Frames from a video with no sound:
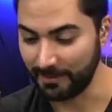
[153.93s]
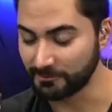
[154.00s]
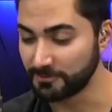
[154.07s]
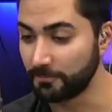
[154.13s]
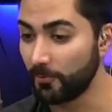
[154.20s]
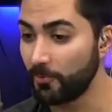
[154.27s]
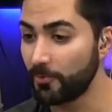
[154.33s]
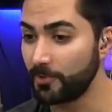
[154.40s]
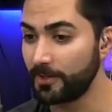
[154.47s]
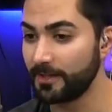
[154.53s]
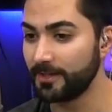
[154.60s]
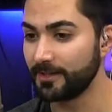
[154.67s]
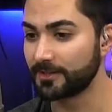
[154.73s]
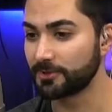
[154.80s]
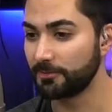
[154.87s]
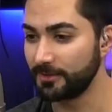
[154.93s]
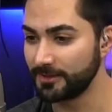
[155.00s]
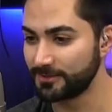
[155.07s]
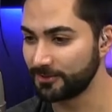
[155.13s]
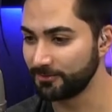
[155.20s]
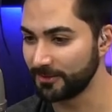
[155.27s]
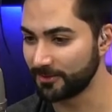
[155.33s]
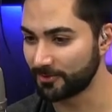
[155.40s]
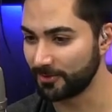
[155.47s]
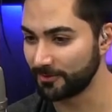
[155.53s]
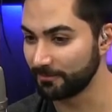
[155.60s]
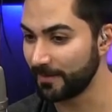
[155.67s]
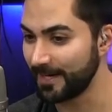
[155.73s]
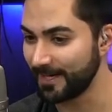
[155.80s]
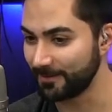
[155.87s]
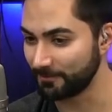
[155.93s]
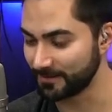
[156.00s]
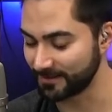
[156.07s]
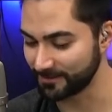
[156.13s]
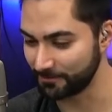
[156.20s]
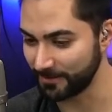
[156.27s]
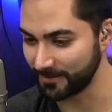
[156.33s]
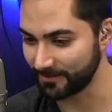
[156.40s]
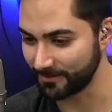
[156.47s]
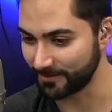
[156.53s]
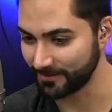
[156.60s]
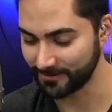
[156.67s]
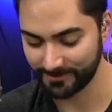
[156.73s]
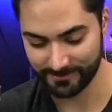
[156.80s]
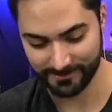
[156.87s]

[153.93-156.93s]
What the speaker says: I was born a 22-year-old man with this beard.